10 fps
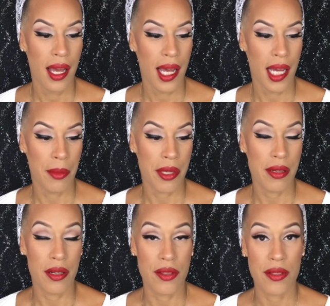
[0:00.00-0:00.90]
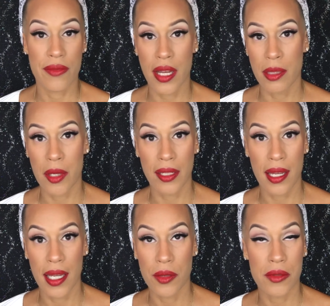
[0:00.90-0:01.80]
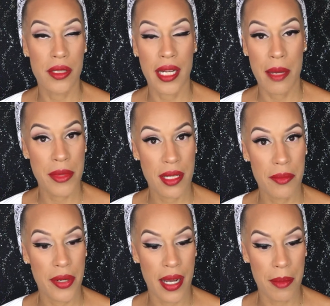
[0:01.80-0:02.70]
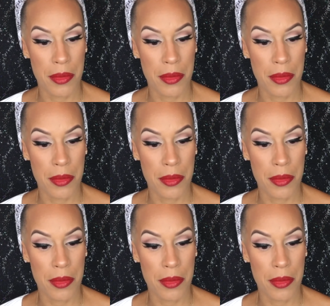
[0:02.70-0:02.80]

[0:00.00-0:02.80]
but you can also find them online or on Amazon Prime,